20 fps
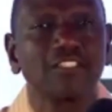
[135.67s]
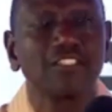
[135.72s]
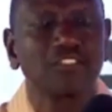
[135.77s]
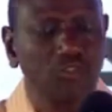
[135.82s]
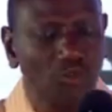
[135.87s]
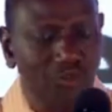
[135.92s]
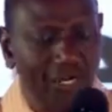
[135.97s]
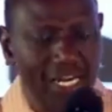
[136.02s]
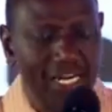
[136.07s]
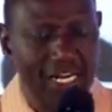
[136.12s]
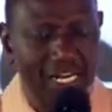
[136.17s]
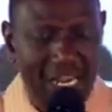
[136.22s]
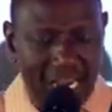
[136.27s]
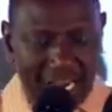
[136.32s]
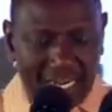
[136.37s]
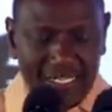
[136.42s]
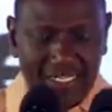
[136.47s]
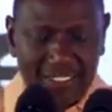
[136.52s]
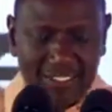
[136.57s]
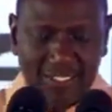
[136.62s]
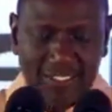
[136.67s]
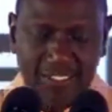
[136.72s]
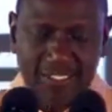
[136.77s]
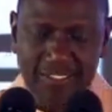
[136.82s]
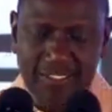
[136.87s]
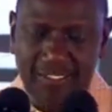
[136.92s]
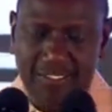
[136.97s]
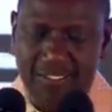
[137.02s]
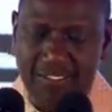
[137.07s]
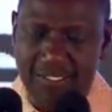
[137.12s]
to
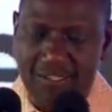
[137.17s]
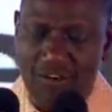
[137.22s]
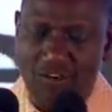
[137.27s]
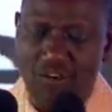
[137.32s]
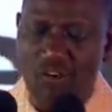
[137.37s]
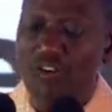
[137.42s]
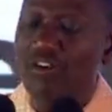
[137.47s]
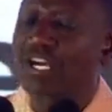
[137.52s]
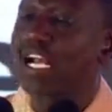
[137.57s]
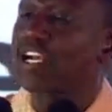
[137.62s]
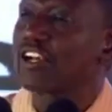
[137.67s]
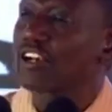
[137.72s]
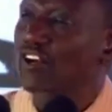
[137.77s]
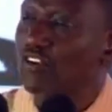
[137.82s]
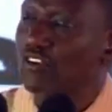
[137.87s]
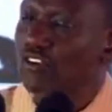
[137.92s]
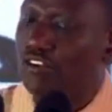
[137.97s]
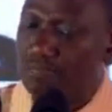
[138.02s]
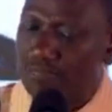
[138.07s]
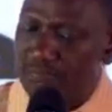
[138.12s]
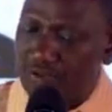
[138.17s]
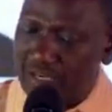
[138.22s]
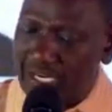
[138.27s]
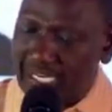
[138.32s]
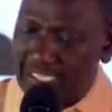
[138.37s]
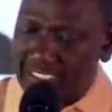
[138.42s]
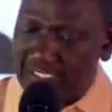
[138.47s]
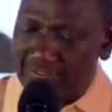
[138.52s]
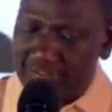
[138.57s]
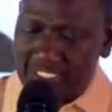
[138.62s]
enhance or unlock
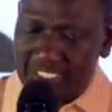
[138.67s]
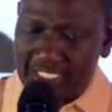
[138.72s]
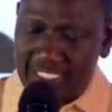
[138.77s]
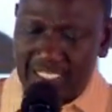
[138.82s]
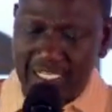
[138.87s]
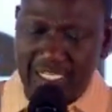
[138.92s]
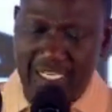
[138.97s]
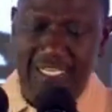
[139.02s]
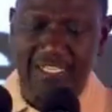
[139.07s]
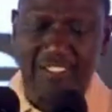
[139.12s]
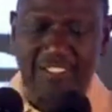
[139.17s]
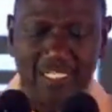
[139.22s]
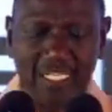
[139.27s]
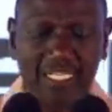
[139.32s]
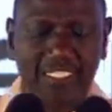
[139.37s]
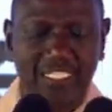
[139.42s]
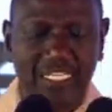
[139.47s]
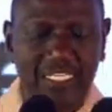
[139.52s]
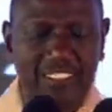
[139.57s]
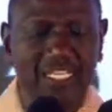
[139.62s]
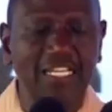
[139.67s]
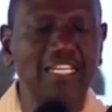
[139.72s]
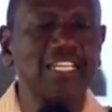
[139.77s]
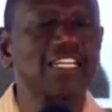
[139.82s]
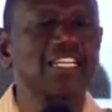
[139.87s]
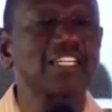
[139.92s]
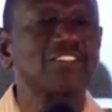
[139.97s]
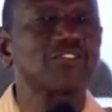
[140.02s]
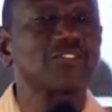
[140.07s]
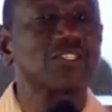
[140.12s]
productivity in sectors and
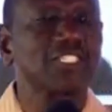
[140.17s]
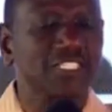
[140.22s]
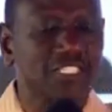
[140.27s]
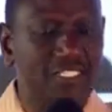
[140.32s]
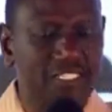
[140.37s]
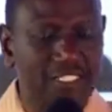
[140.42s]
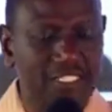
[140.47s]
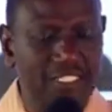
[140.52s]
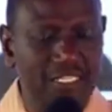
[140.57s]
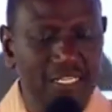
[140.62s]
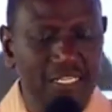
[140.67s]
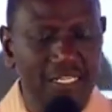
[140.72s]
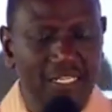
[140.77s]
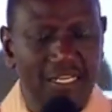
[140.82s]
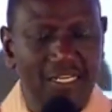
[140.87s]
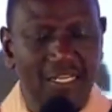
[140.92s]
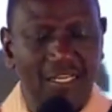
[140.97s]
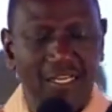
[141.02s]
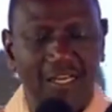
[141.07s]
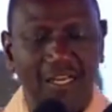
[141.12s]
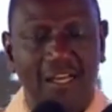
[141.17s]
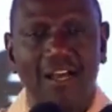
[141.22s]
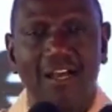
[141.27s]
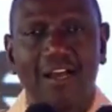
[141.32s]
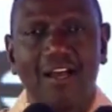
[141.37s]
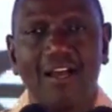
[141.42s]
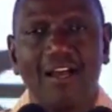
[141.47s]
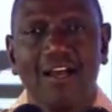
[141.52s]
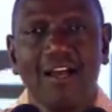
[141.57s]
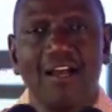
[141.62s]
industries
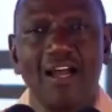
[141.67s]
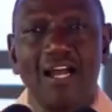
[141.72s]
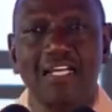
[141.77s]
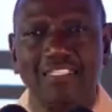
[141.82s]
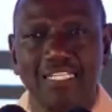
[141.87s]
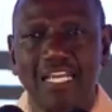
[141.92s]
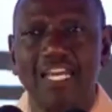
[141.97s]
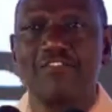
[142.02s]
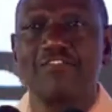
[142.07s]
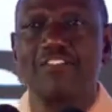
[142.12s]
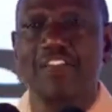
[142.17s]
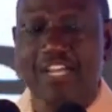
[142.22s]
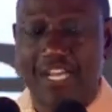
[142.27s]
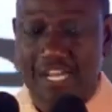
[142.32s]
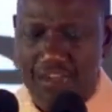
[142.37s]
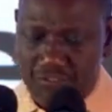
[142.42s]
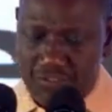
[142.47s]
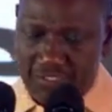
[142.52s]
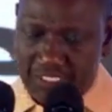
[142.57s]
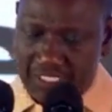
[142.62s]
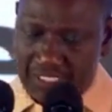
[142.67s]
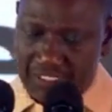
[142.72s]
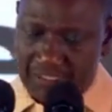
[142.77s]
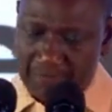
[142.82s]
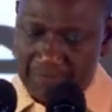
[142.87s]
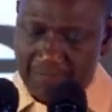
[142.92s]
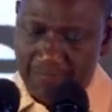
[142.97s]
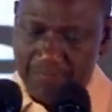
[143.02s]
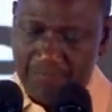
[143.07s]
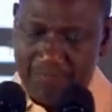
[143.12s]
at every county.
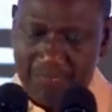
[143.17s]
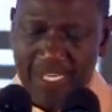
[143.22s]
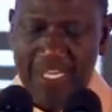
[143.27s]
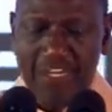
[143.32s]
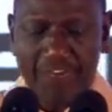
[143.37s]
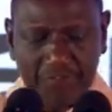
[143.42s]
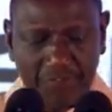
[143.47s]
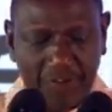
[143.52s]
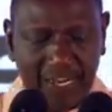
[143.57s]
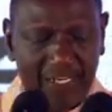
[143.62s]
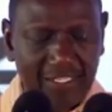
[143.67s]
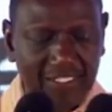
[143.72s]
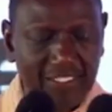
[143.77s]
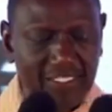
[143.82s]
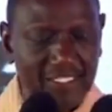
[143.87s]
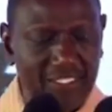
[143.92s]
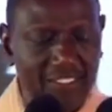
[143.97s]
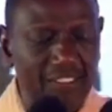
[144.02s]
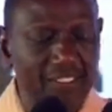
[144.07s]
In fact,